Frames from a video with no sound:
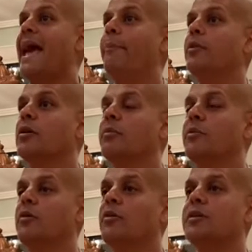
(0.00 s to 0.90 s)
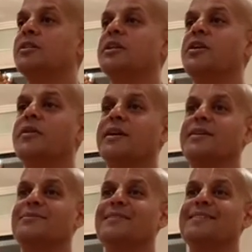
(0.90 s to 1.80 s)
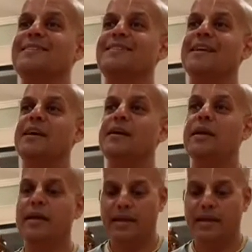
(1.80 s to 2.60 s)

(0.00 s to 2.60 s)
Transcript: applicable this hearing is. What does he say?